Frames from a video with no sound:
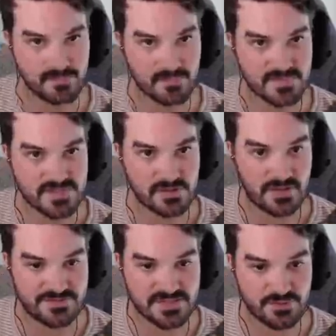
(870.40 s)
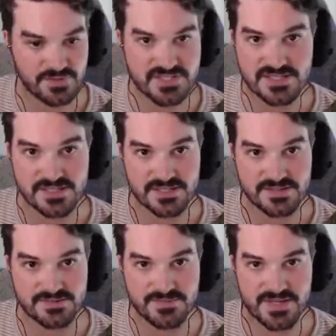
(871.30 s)
So life support's
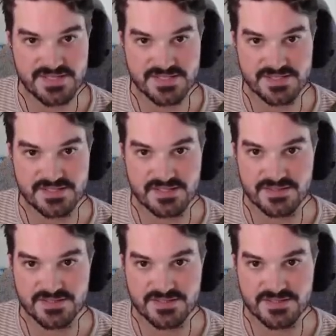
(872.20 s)
done, medicine's done,